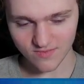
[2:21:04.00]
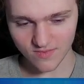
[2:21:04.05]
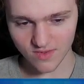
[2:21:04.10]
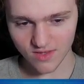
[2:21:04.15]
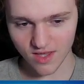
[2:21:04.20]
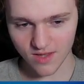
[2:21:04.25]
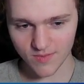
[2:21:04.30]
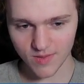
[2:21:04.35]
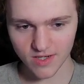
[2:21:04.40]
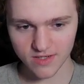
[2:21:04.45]

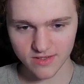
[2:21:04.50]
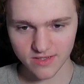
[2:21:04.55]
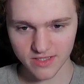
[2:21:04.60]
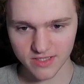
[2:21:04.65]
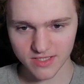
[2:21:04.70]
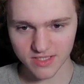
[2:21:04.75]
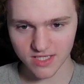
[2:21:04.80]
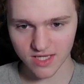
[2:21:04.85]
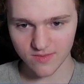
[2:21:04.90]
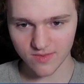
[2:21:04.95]
apparently
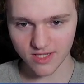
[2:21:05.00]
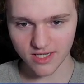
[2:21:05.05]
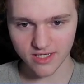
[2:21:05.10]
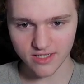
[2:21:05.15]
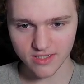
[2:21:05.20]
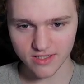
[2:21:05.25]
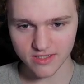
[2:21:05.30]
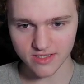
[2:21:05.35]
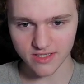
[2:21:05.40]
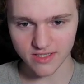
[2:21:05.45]
skibbity
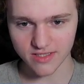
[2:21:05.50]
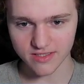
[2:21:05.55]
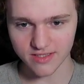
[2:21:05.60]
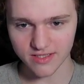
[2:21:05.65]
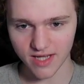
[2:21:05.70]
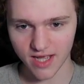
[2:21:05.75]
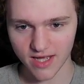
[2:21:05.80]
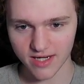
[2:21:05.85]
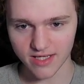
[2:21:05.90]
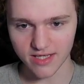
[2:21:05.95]
is
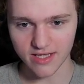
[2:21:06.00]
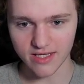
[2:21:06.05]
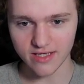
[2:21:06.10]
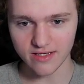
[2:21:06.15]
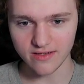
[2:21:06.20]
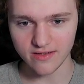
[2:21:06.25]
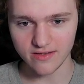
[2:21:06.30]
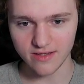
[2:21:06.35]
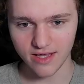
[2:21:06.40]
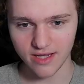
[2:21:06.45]
not
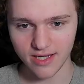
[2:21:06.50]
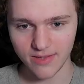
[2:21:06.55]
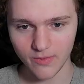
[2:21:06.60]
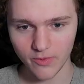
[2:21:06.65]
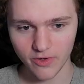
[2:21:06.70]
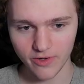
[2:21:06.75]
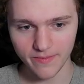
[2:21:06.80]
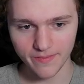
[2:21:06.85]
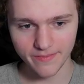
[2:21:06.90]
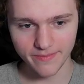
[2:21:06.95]
in anymore,